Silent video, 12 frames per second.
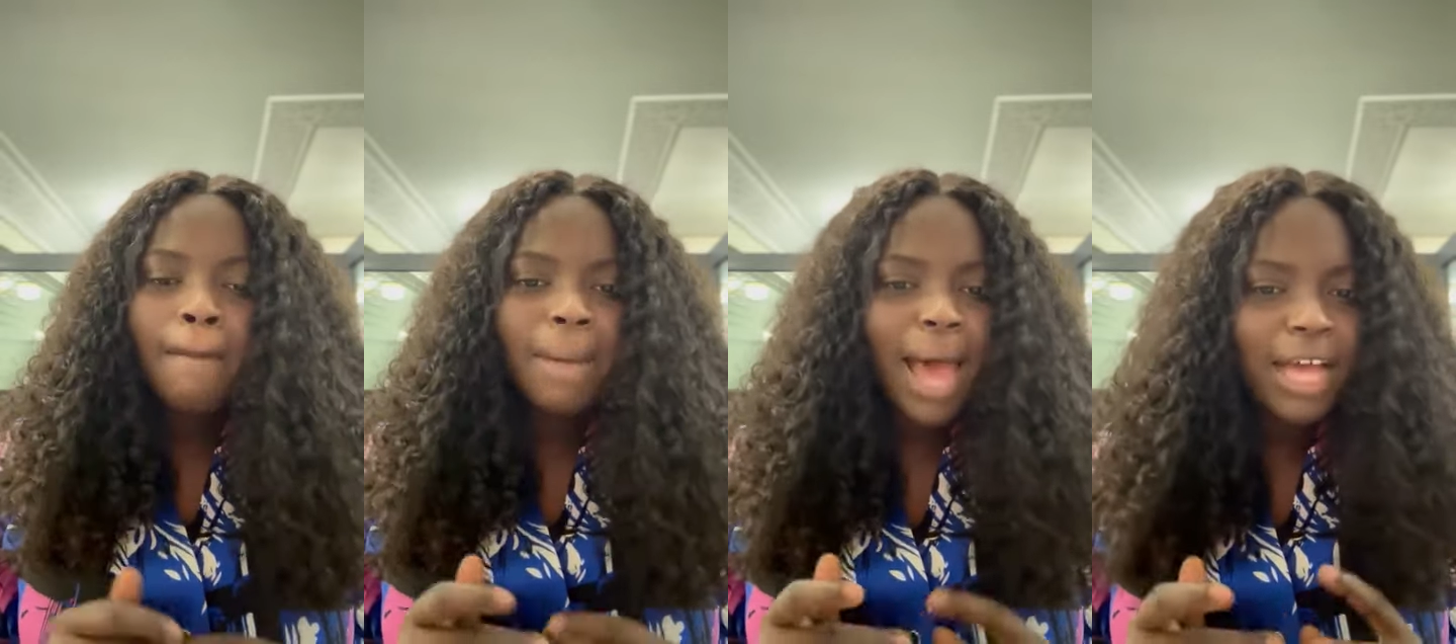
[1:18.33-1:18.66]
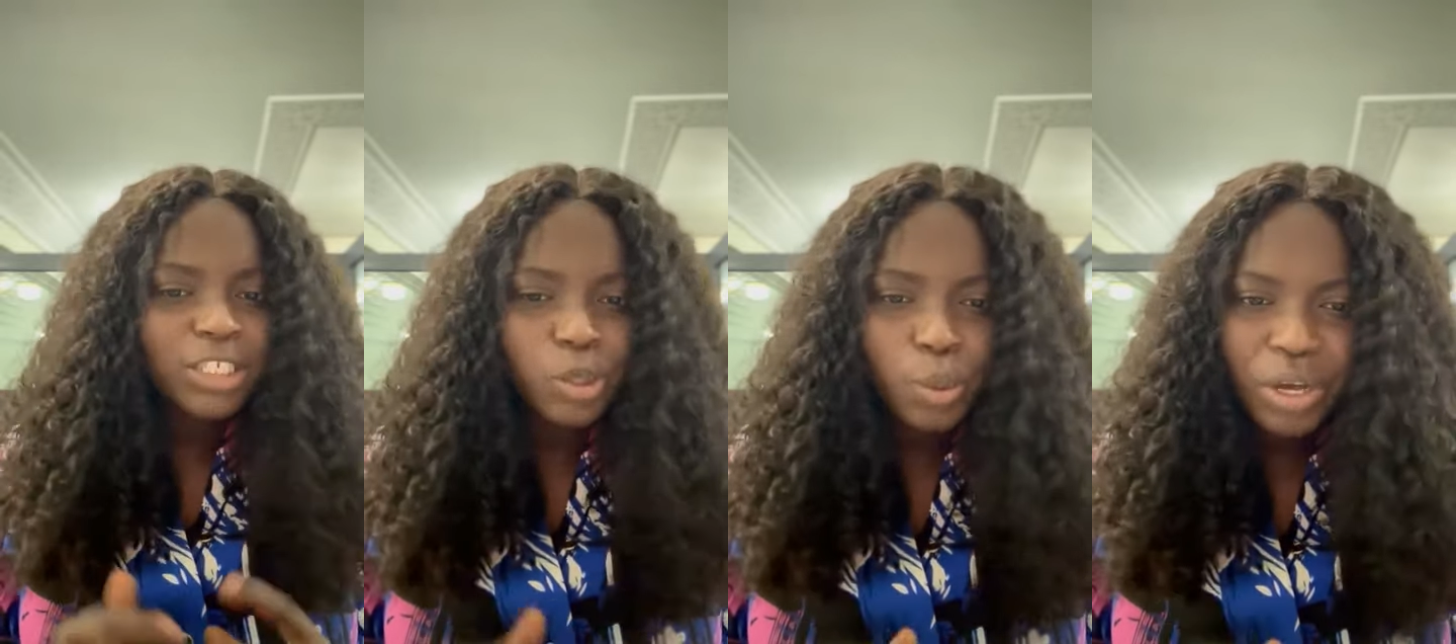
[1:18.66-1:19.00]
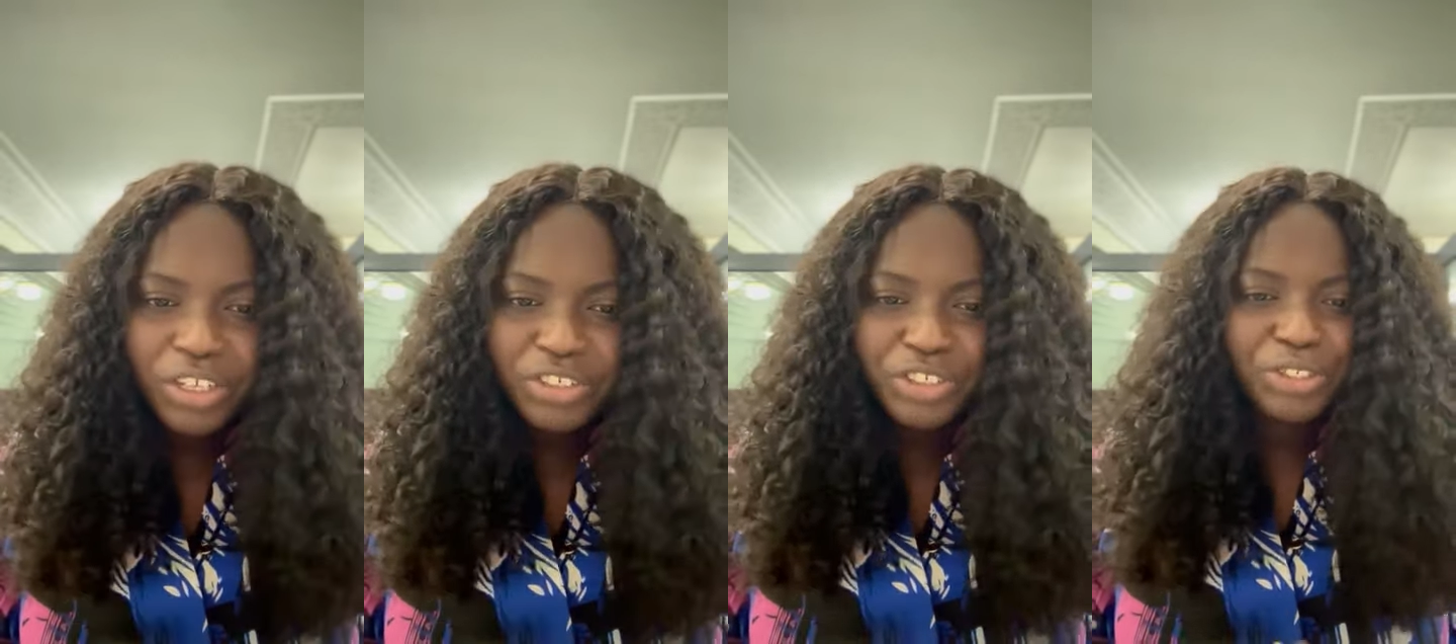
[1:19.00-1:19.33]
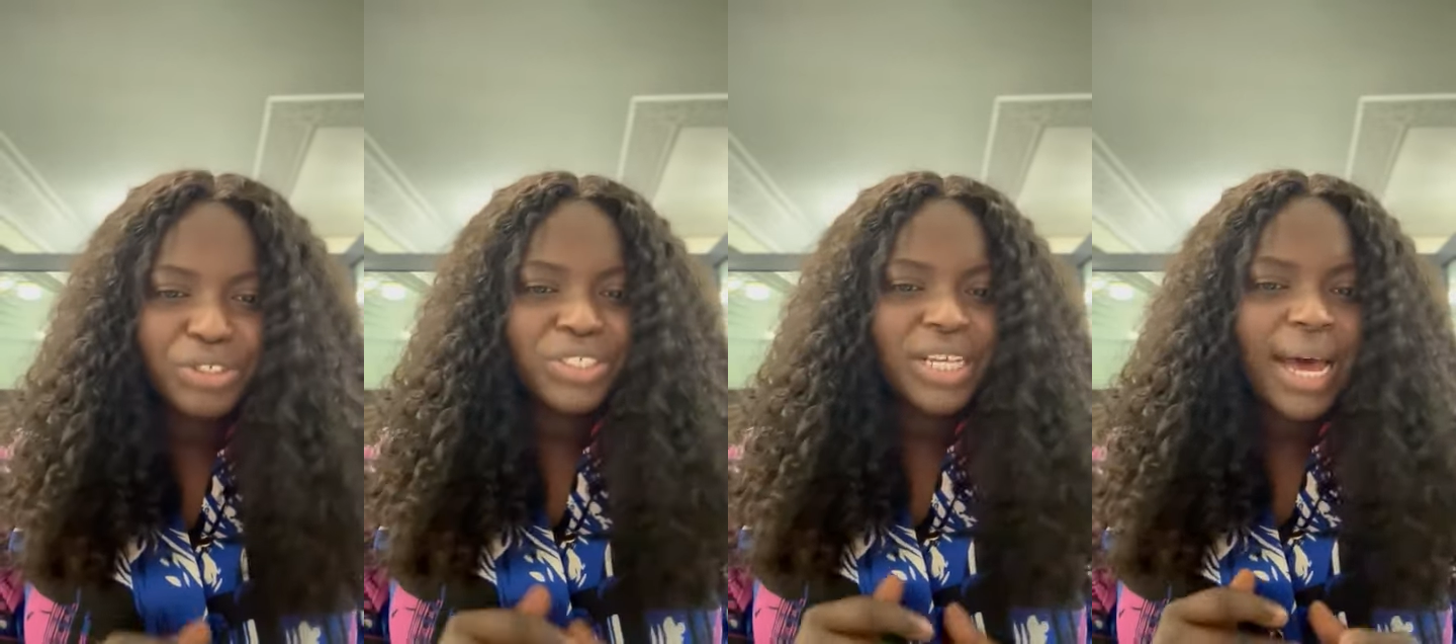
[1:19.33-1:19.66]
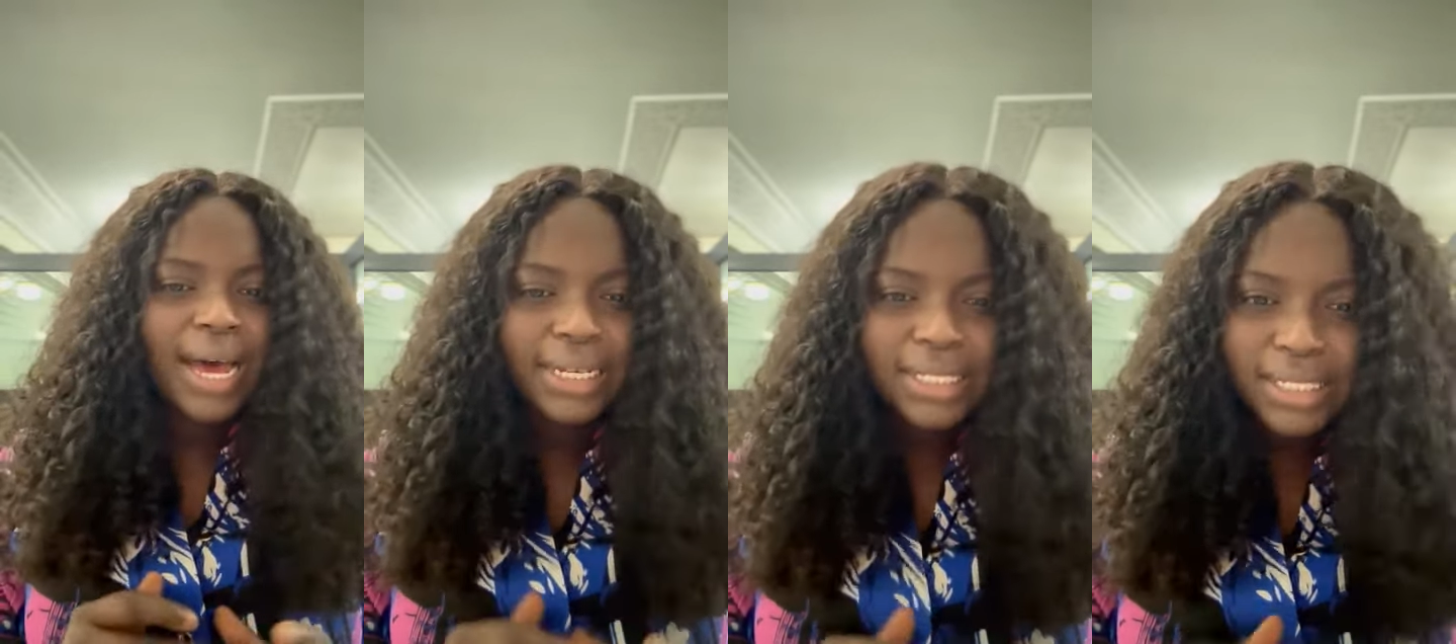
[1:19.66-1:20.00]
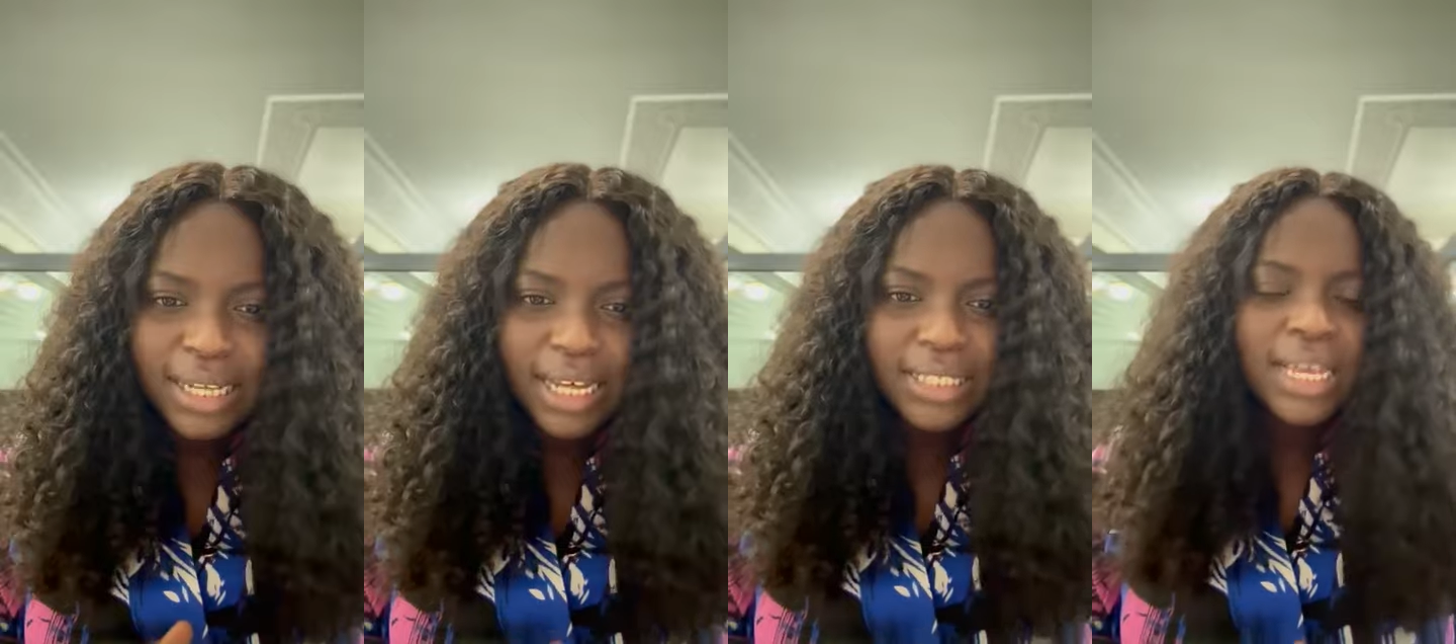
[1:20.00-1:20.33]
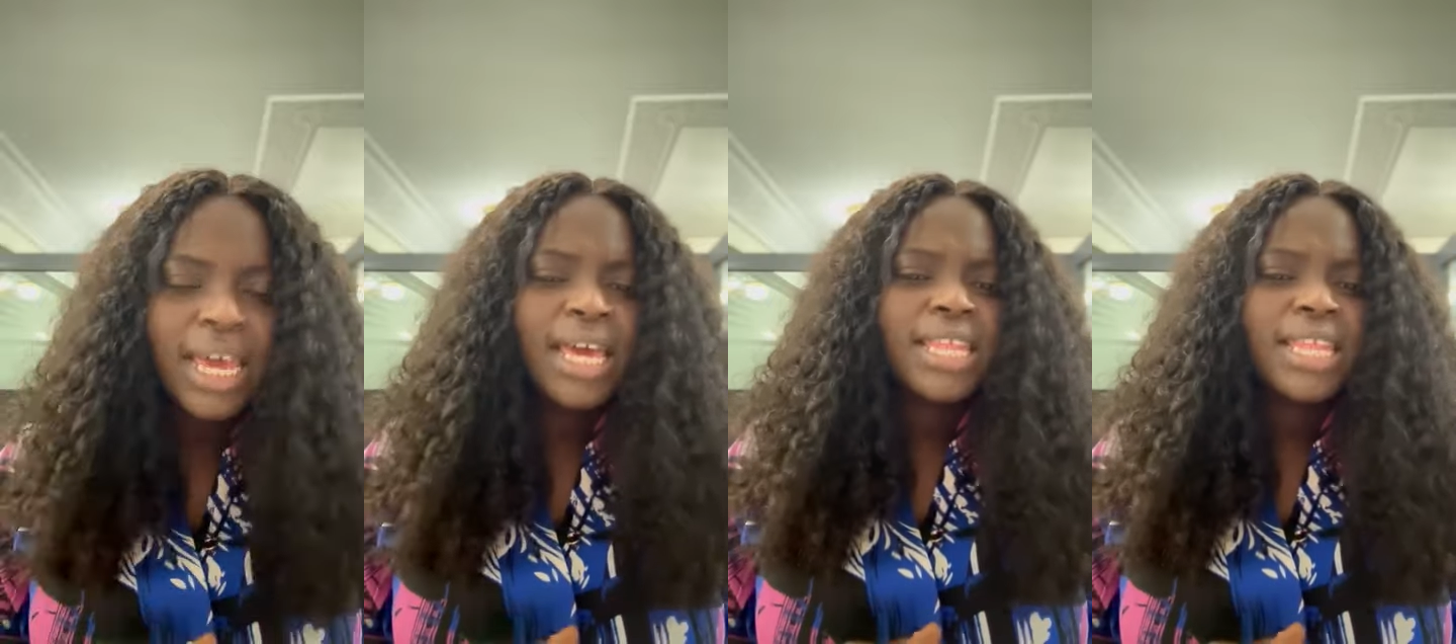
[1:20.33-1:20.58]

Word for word: past questions, answers.